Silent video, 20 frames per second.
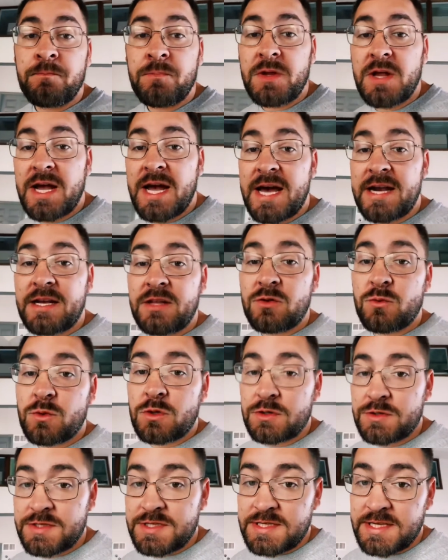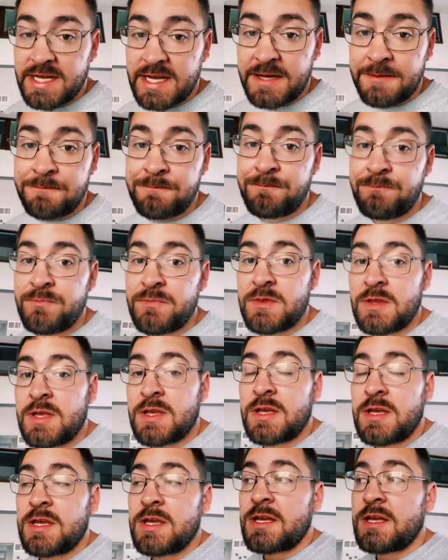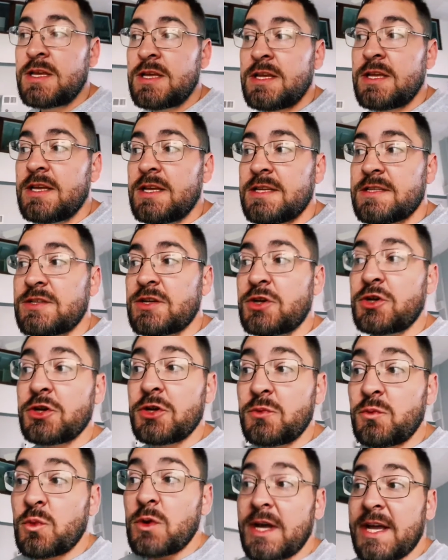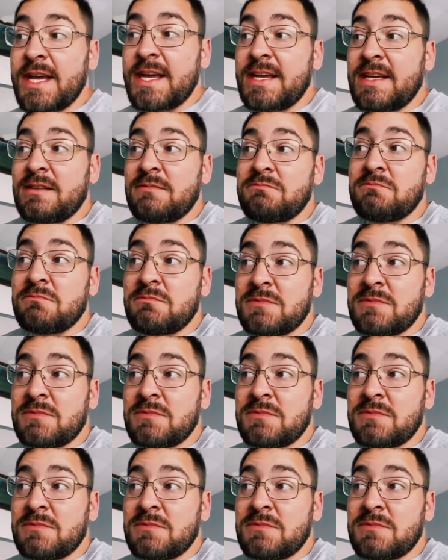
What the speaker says: Adding the word stay is a good way